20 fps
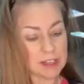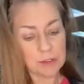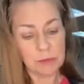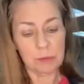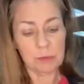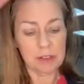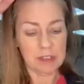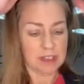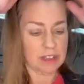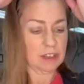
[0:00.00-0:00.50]
That's
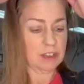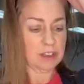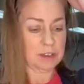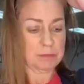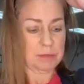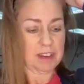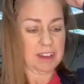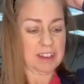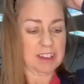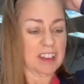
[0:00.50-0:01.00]
really
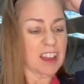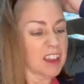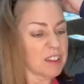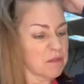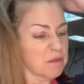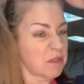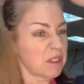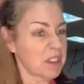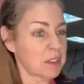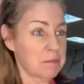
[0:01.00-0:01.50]
good because
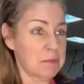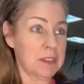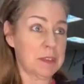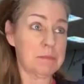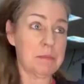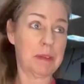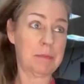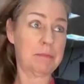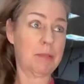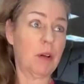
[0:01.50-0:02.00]
I really
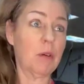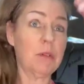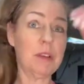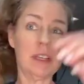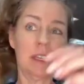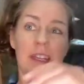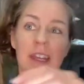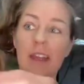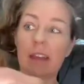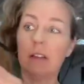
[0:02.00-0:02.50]
miss my
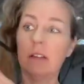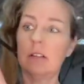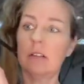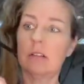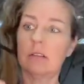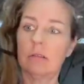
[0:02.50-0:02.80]
ponytail.